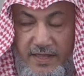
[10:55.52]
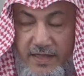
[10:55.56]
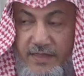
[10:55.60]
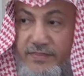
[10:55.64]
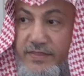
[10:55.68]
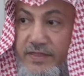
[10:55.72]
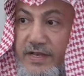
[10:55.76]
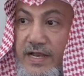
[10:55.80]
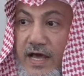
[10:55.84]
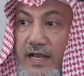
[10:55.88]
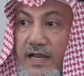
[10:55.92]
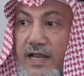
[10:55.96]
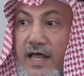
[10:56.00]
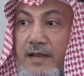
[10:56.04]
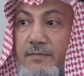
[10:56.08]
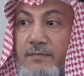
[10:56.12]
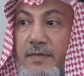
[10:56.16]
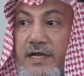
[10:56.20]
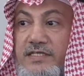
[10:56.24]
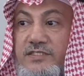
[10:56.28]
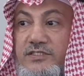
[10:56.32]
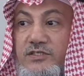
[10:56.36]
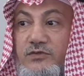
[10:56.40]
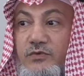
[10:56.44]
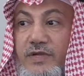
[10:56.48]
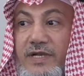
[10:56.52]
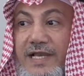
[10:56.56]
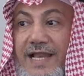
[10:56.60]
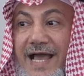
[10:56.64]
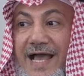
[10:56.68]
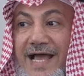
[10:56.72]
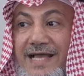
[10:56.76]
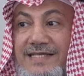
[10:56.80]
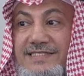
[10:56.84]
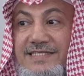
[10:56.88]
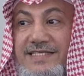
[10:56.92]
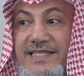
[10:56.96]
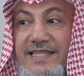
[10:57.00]
then Allah Almighty will
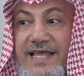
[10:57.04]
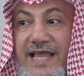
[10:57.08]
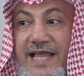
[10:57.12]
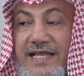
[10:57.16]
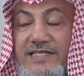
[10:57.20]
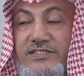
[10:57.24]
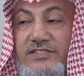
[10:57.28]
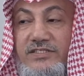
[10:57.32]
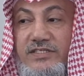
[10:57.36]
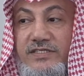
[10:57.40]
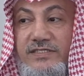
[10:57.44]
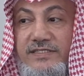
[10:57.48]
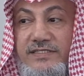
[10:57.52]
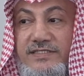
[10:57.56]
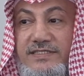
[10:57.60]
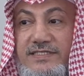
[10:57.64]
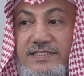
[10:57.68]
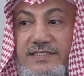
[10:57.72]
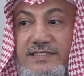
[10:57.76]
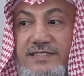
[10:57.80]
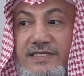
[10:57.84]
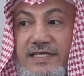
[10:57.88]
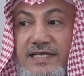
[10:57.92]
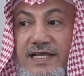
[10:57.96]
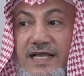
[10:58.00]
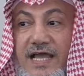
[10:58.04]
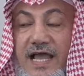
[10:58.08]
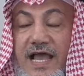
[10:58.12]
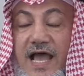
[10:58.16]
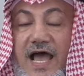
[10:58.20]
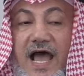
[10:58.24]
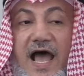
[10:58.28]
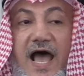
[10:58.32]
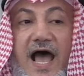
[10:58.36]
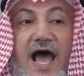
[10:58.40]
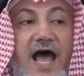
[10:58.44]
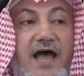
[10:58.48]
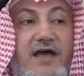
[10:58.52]
ask the angels,
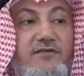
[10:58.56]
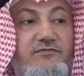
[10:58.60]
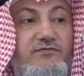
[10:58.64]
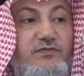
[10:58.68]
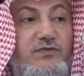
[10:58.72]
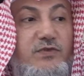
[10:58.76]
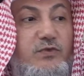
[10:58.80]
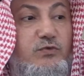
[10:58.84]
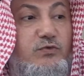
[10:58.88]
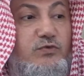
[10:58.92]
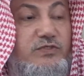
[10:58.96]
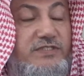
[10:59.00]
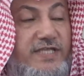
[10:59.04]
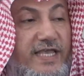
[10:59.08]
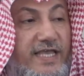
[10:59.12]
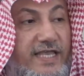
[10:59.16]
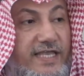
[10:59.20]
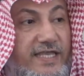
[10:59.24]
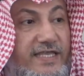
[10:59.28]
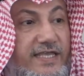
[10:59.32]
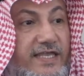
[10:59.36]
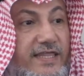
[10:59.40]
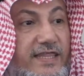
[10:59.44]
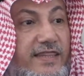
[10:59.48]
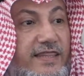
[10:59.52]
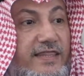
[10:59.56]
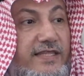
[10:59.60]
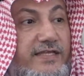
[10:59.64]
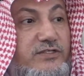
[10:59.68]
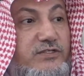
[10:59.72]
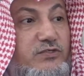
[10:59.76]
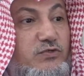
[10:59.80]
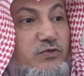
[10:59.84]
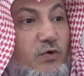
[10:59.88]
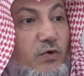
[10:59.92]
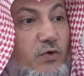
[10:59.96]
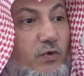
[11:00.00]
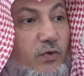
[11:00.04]
have you taken the
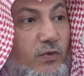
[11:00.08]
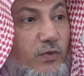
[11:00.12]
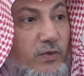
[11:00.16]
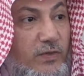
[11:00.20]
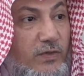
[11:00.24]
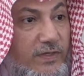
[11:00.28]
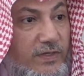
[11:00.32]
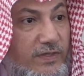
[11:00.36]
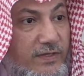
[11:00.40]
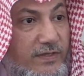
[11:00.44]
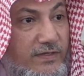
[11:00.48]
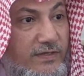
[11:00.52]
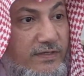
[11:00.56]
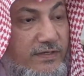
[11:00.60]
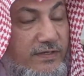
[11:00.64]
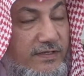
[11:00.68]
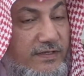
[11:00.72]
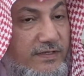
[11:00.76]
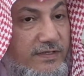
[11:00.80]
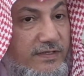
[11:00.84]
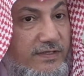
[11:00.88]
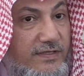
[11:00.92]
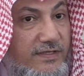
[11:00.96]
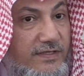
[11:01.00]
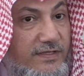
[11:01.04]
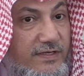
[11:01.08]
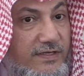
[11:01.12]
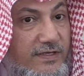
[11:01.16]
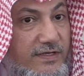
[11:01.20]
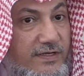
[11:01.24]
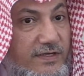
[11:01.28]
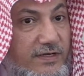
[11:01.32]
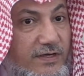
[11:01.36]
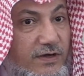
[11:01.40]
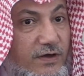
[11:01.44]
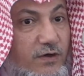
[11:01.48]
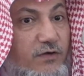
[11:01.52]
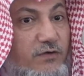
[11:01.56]
soul
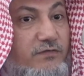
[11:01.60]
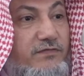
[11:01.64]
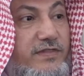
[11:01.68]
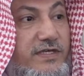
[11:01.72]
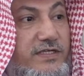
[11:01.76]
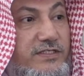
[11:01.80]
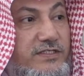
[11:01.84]
of the